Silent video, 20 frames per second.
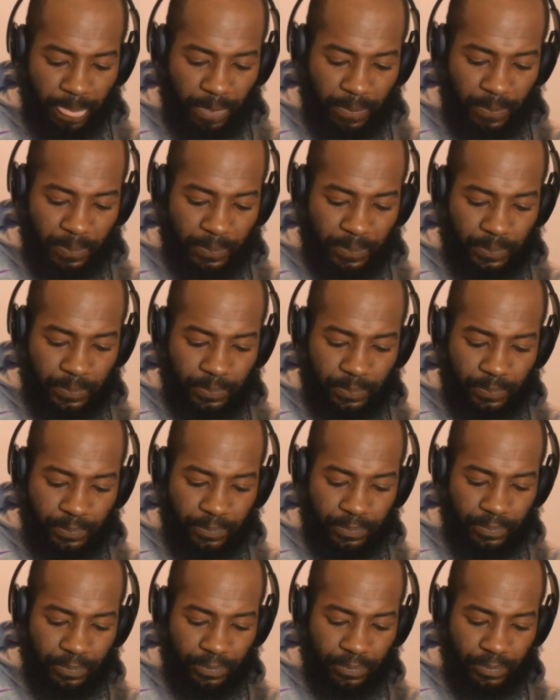
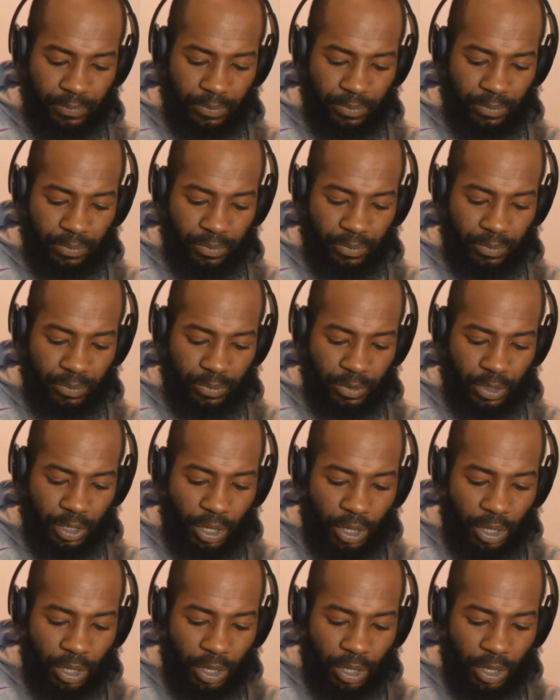[no speech]